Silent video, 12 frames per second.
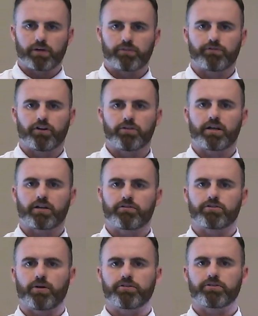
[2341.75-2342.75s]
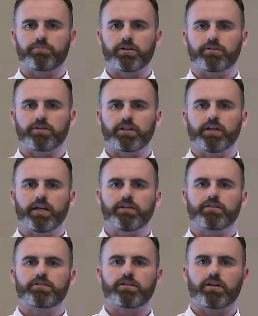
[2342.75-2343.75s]
fundamental responsibility is
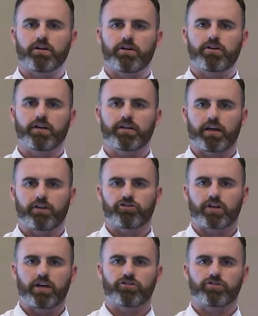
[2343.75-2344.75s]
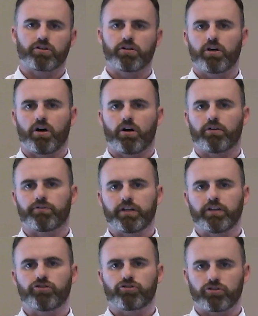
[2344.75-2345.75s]
to the learning and the education of
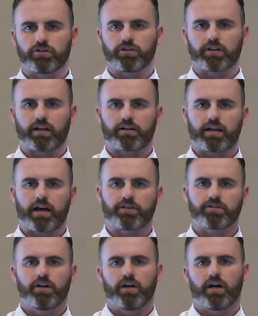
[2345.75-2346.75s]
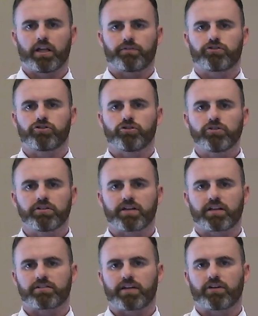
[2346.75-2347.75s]
each student in that class. And if a student
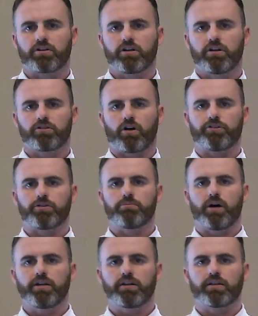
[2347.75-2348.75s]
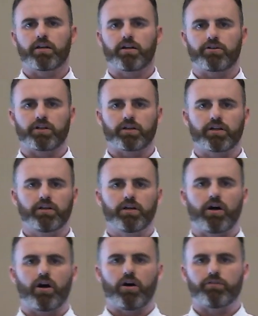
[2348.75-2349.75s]
sets out to undermine the learning
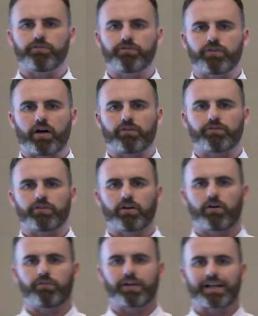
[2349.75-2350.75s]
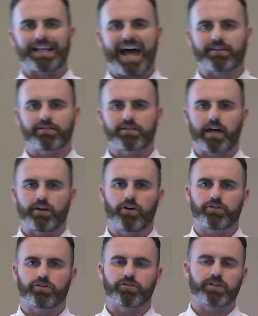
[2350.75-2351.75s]
of the class and
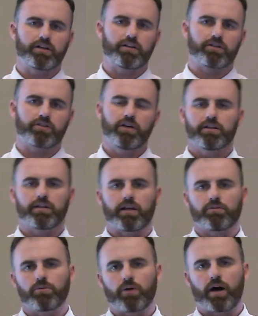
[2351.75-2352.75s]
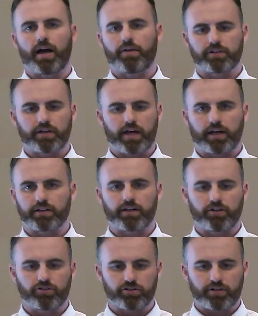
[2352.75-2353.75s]
others in it, then I have to tackle that.
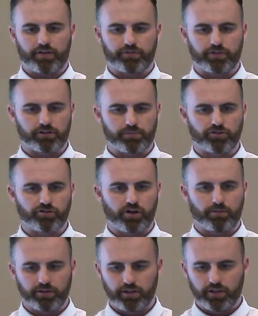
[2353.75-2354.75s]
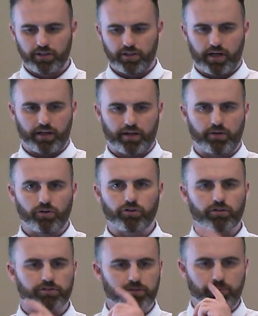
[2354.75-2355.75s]
I just have to. It's my job. And I know
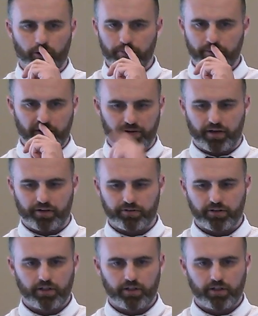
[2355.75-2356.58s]
you'll support me on that.